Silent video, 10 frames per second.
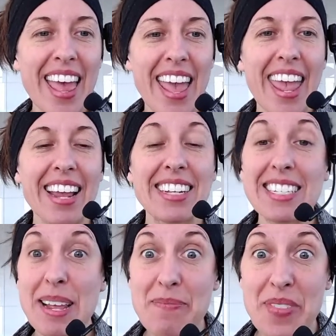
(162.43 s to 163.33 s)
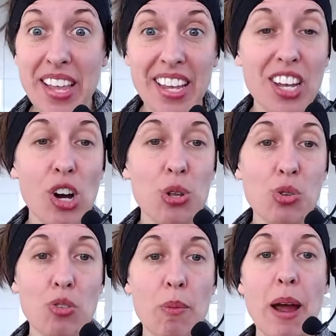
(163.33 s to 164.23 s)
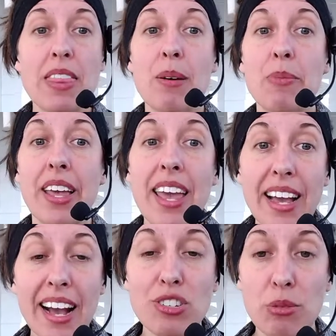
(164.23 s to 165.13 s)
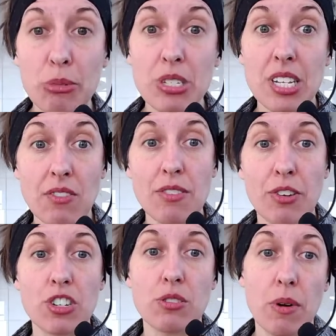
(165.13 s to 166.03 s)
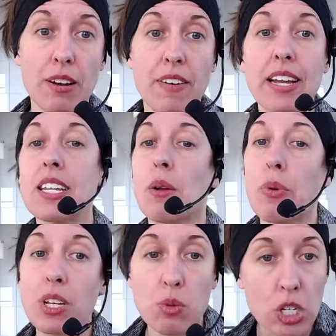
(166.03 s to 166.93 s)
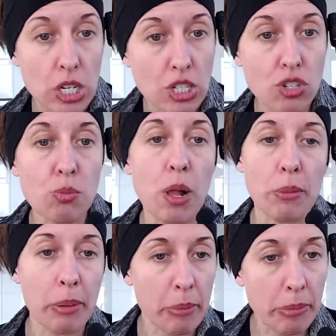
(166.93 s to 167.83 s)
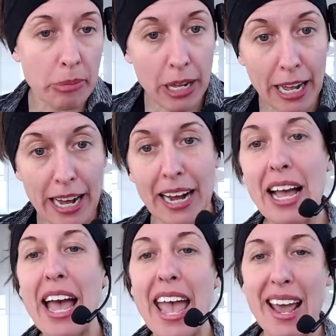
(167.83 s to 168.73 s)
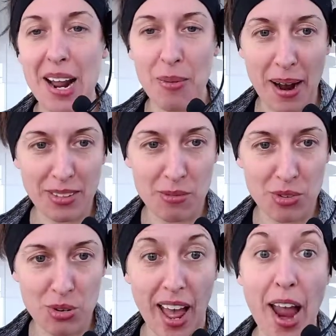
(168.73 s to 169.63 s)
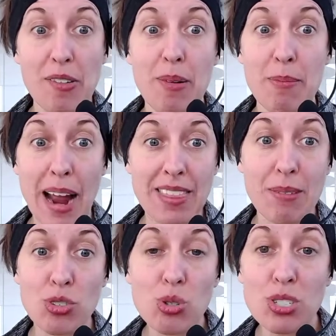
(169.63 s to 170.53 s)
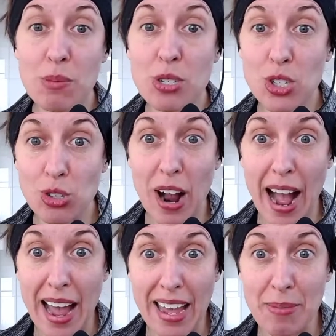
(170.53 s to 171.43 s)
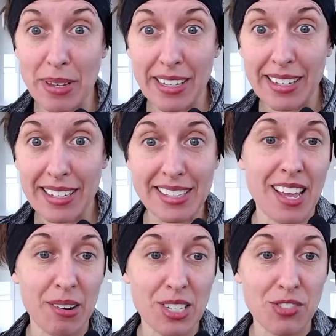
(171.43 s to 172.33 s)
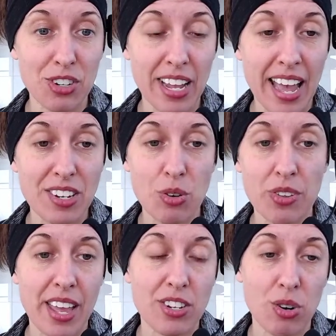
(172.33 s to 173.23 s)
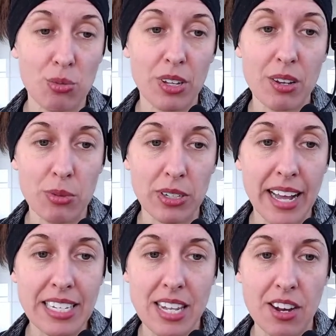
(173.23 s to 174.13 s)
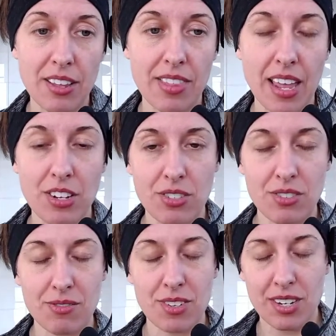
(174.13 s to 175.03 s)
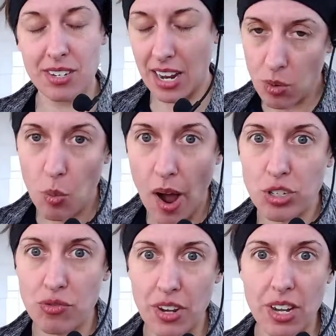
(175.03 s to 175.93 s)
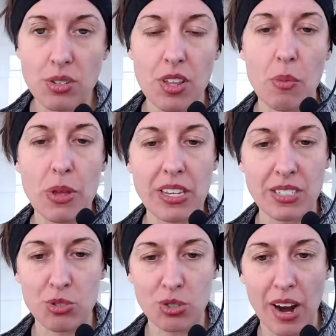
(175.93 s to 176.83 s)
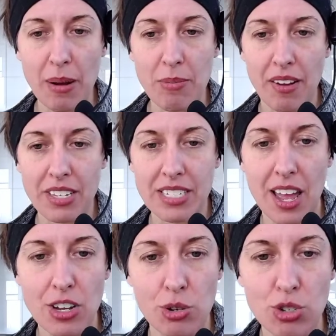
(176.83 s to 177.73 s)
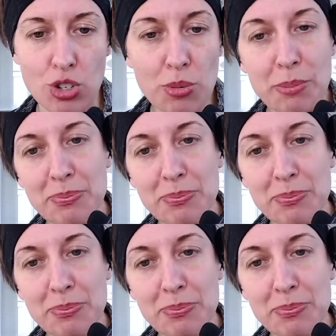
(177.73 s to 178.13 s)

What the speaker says: And same thing, I can go through and remind them like, hey guys, remember safety first, modify, take breaks when you need to, blah, blah, blah, blah, blah. And I walk them through that. I remind them to subscribe because they always forget, or they don't really realize that they can watch videos without being subscribed, obviously on YouTube.